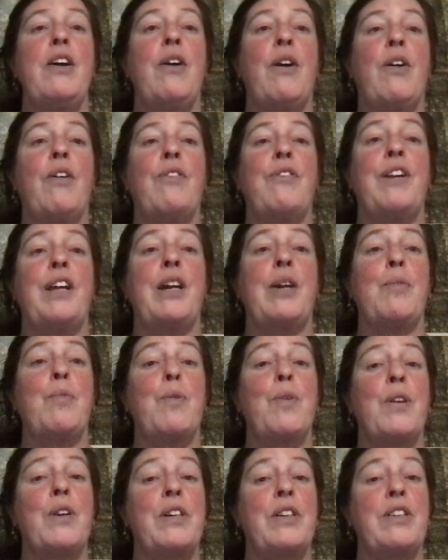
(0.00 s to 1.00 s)
offering
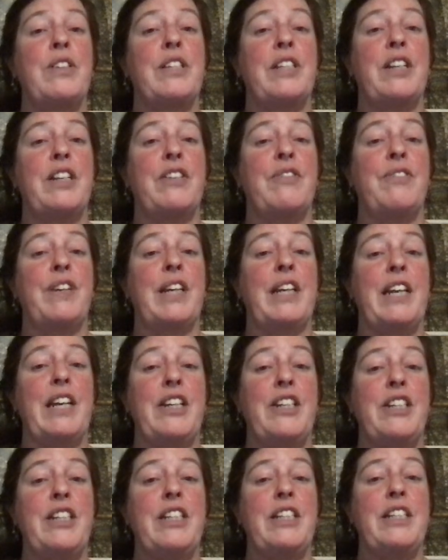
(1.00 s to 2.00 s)
award or
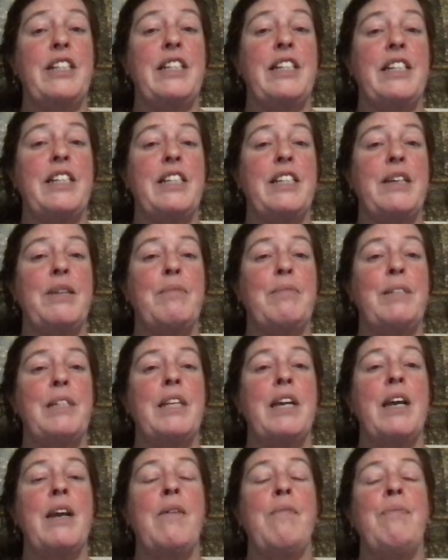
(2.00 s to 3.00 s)
certification systems,